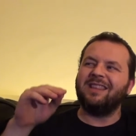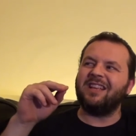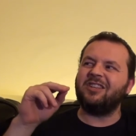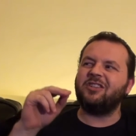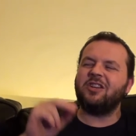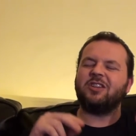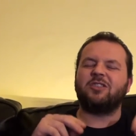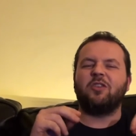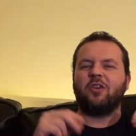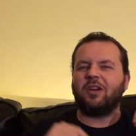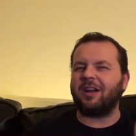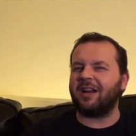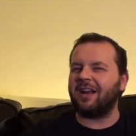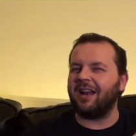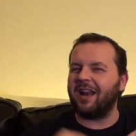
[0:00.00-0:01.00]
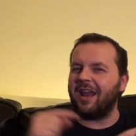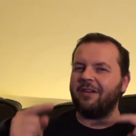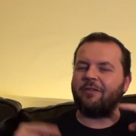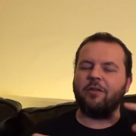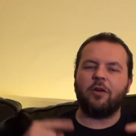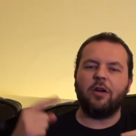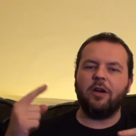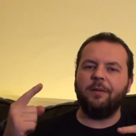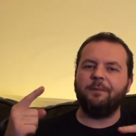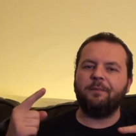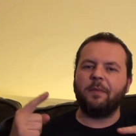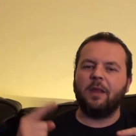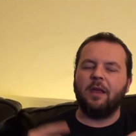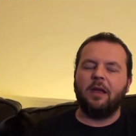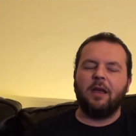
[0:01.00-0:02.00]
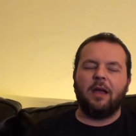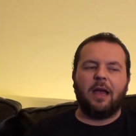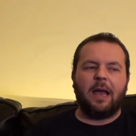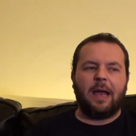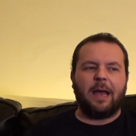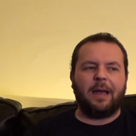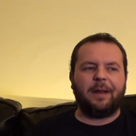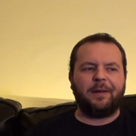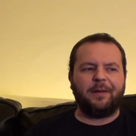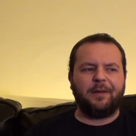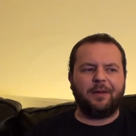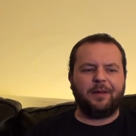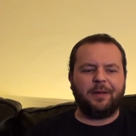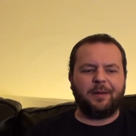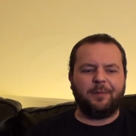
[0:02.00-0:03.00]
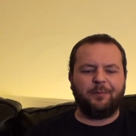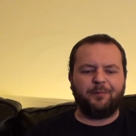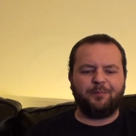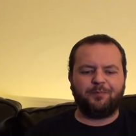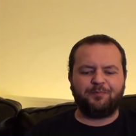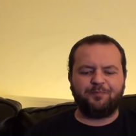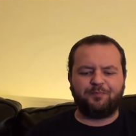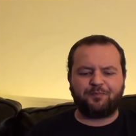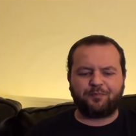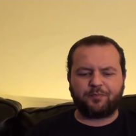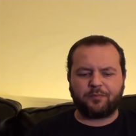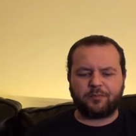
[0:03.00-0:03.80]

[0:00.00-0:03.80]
that just got cleverer, and um,